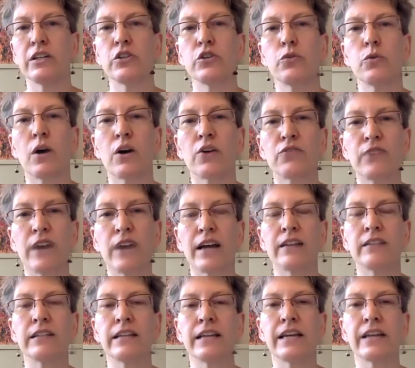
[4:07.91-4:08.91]
you are
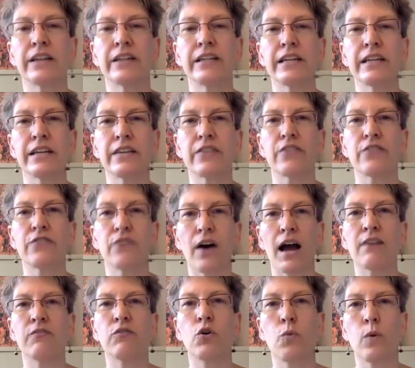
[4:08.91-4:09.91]
violating the
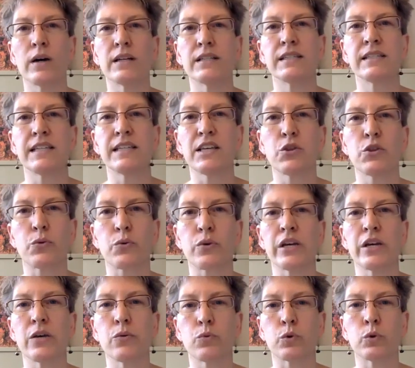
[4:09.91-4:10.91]

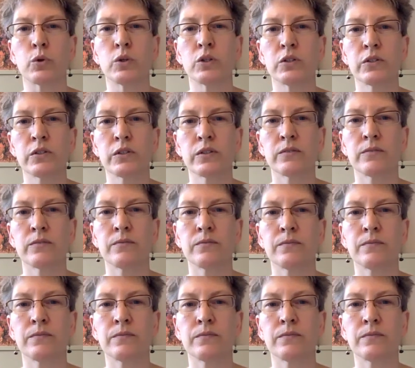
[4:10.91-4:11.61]
501c3 rules.